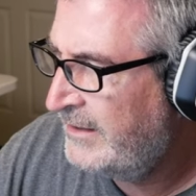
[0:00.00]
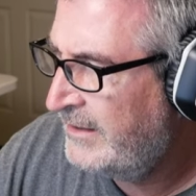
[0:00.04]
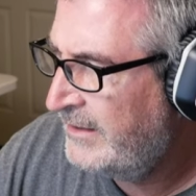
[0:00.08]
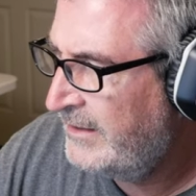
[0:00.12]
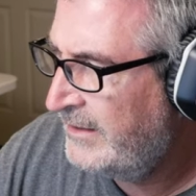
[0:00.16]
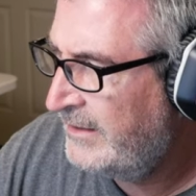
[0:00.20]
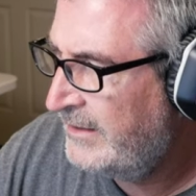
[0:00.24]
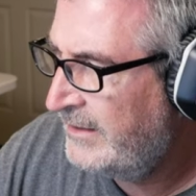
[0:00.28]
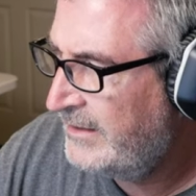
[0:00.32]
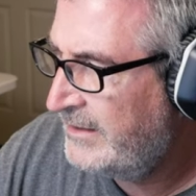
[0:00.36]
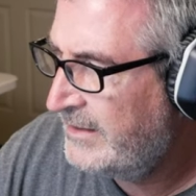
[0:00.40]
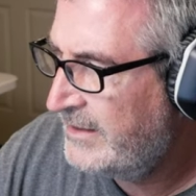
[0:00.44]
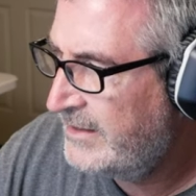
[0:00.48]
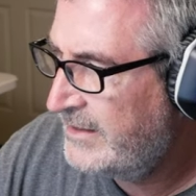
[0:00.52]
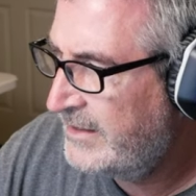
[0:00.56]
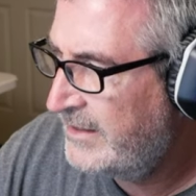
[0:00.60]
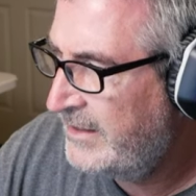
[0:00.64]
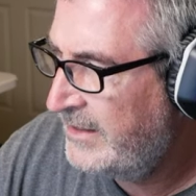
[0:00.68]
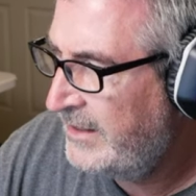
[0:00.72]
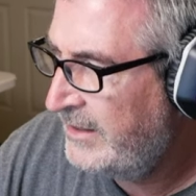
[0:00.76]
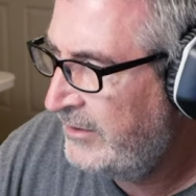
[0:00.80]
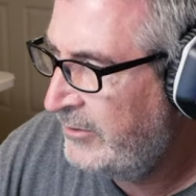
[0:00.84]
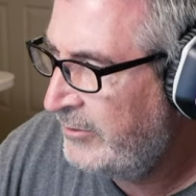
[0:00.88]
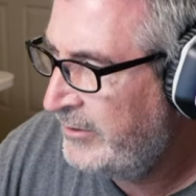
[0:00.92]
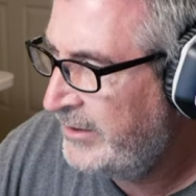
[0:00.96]
Let's
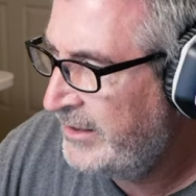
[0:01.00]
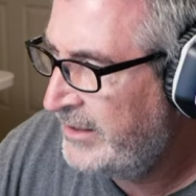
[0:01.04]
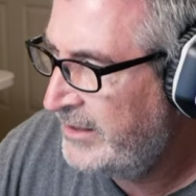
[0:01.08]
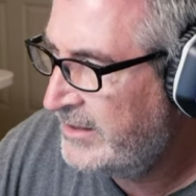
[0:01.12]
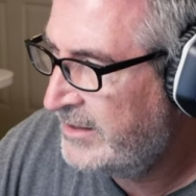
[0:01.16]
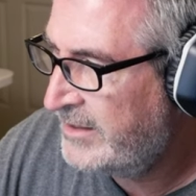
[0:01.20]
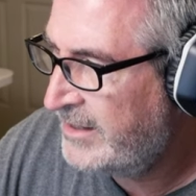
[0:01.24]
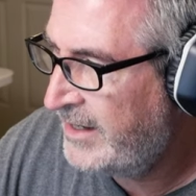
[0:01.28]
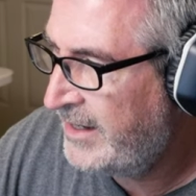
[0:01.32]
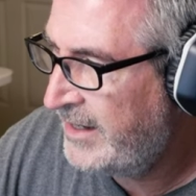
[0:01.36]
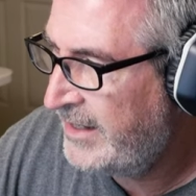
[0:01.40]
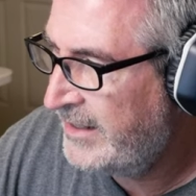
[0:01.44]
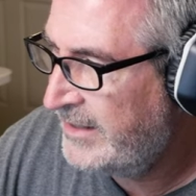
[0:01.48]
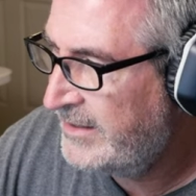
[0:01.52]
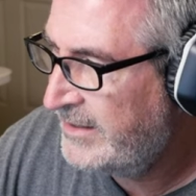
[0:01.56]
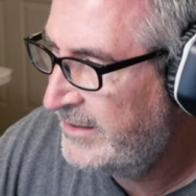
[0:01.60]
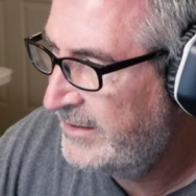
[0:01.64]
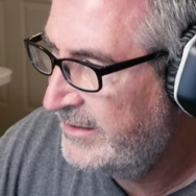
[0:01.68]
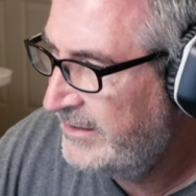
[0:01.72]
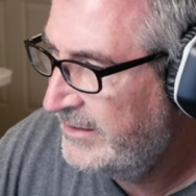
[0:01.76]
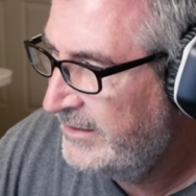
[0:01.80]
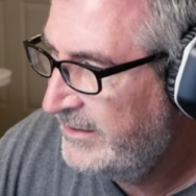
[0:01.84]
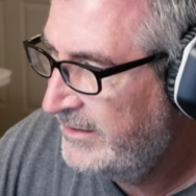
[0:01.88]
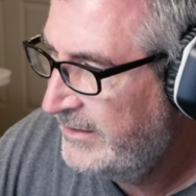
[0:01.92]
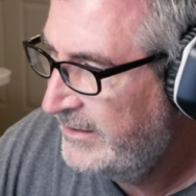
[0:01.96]
see, what is that?
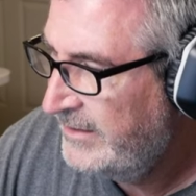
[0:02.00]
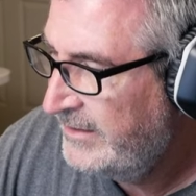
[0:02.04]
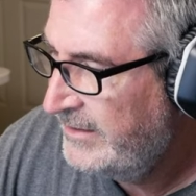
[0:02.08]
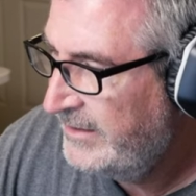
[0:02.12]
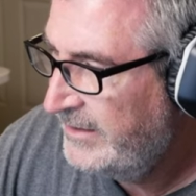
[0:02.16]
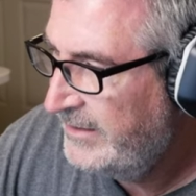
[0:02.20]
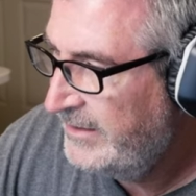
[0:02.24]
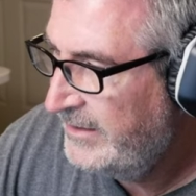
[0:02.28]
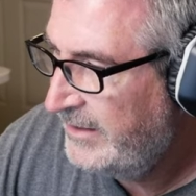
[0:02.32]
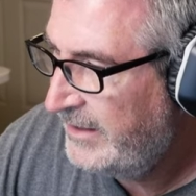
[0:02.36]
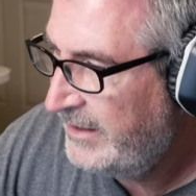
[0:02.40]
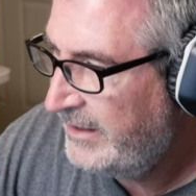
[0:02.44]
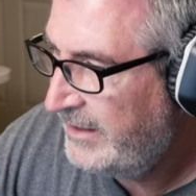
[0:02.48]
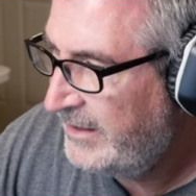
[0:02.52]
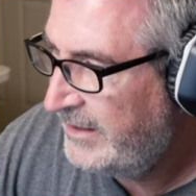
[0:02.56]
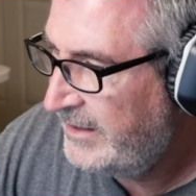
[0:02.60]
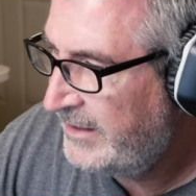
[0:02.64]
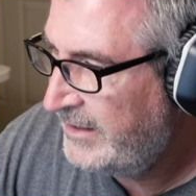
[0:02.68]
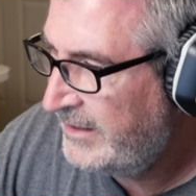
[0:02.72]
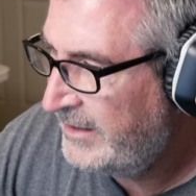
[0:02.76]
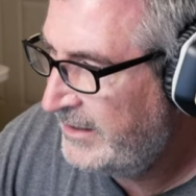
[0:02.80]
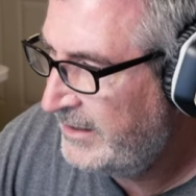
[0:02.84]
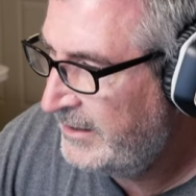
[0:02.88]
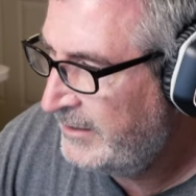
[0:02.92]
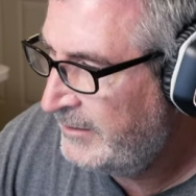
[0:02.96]

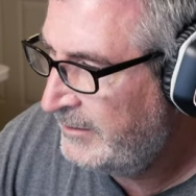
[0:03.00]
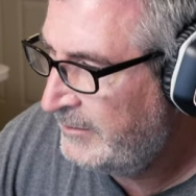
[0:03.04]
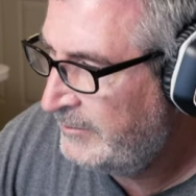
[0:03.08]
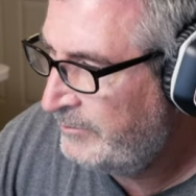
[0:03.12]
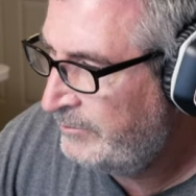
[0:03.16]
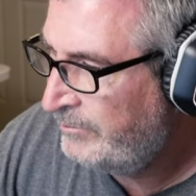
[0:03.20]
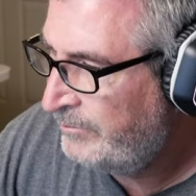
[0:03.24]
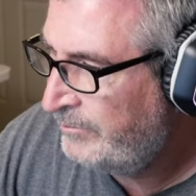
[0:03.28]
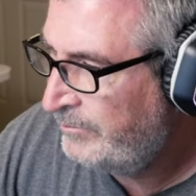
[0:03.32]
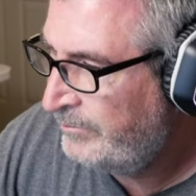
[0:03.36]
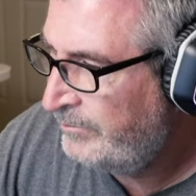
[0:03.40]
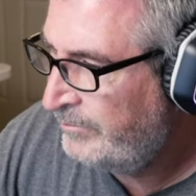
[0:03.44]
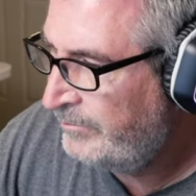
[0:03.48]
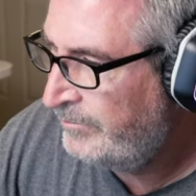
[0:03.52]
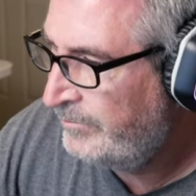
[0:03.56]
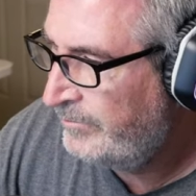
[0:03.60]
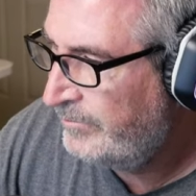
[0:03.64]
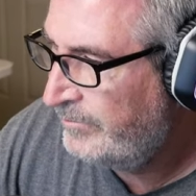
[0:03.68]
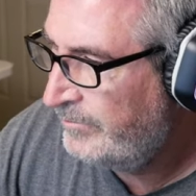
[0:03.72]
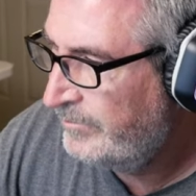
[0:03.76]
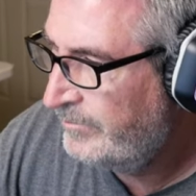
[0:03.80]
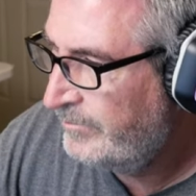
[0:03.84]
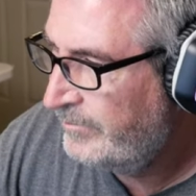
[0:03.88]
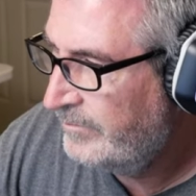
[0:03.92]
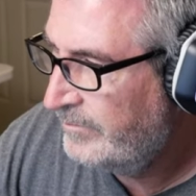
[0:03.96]
Oh,
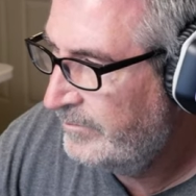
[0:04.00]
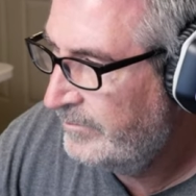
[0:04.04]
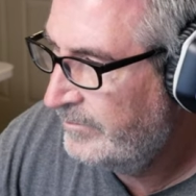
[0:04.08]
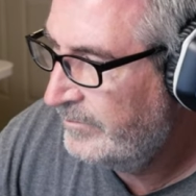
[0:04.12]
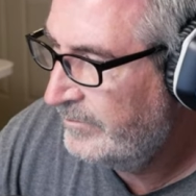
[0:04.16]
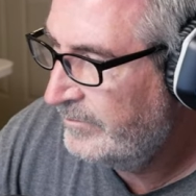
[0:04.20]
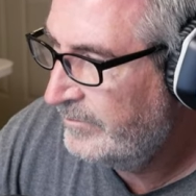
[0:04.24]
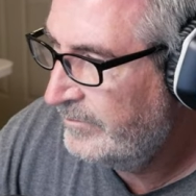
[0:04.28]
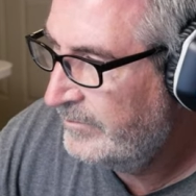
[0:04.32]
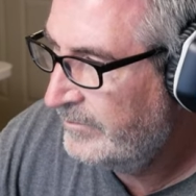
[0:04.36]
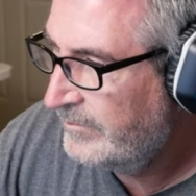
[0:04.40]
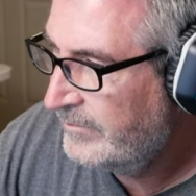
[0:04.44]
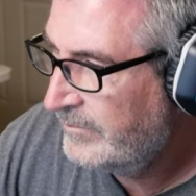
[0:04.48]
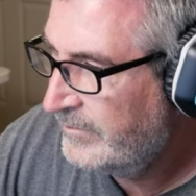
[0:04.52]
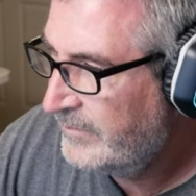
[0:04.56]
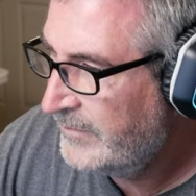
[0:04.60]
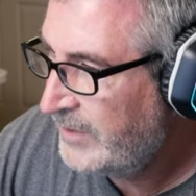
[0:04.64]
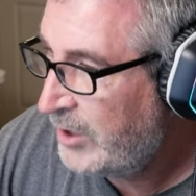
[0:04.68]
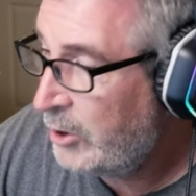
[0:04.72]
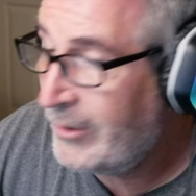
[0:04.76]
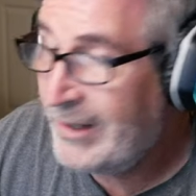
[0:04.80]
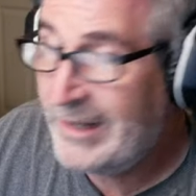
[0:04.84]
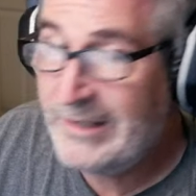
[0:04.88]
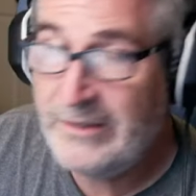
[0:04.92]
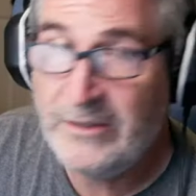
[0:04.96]

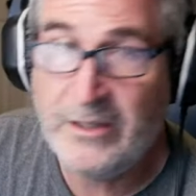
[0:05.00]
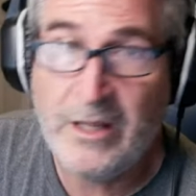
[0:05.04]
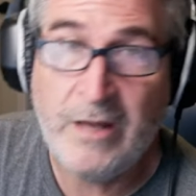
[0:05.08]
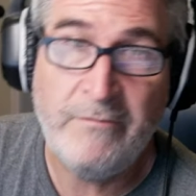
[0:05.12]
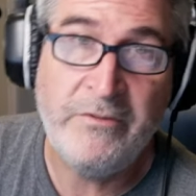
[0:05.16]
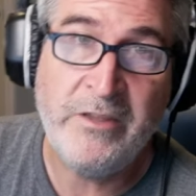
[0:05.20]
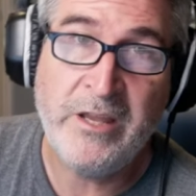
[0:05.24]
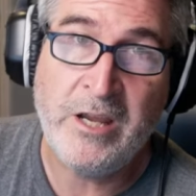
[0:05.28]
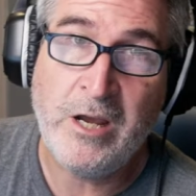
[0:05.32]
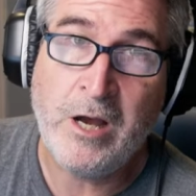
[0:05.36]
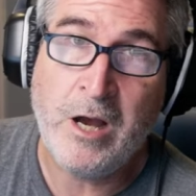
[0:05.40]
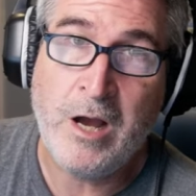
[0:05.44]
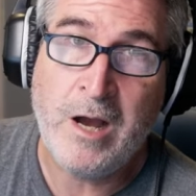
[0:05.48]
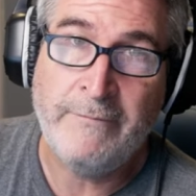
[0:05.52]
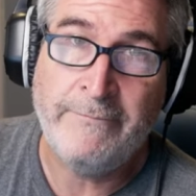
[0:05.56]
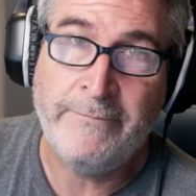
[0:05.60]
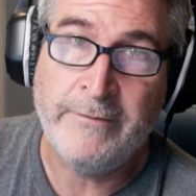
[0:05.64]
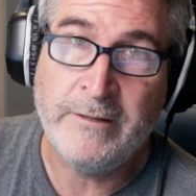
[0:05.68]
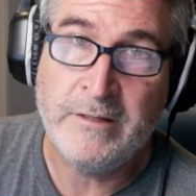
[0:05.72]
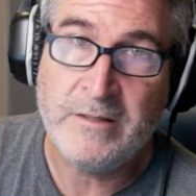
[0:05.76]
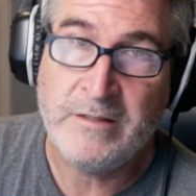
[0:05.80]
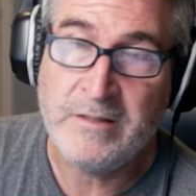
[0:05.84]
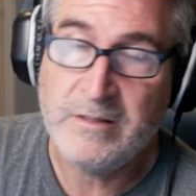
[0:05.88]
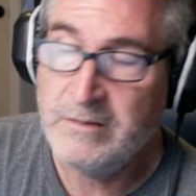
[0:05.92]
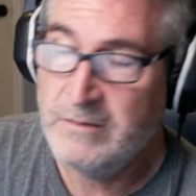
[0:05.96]
I love The
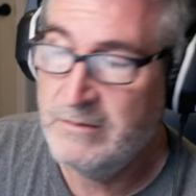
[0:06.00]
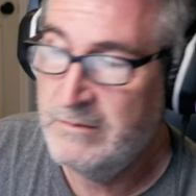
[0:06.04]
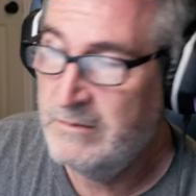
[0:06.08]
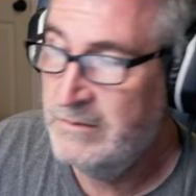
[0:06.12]
Office.